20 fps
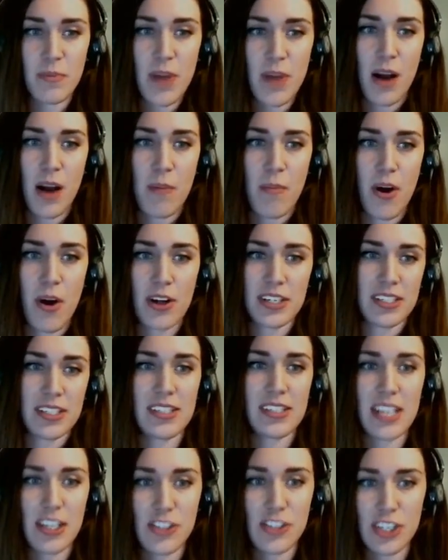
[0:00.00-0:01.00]
uh,
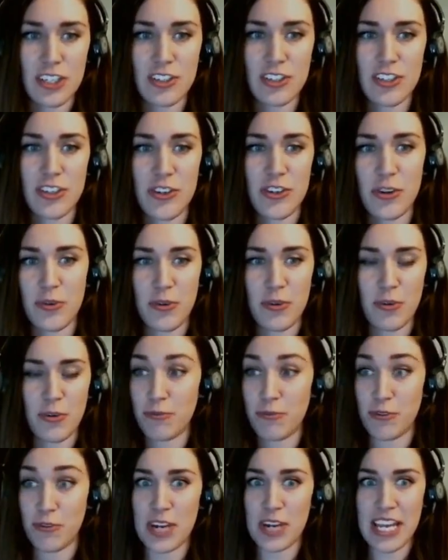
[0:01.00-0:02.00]
monetization to mm-hmm. a
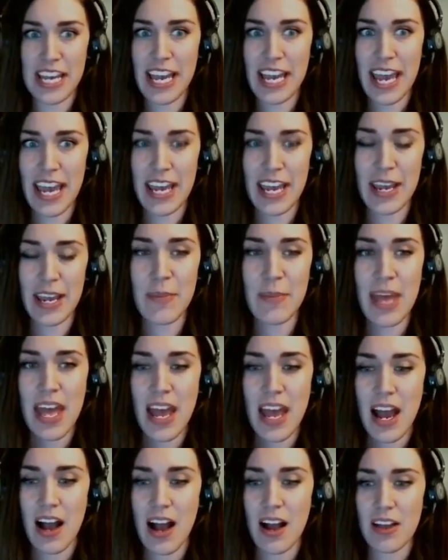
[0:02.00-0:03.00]
free game
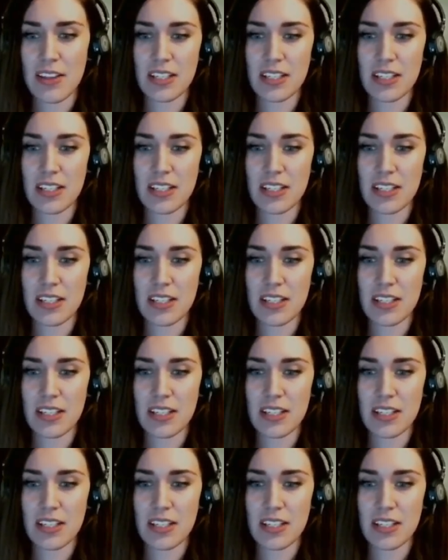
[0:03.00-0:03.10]
uh,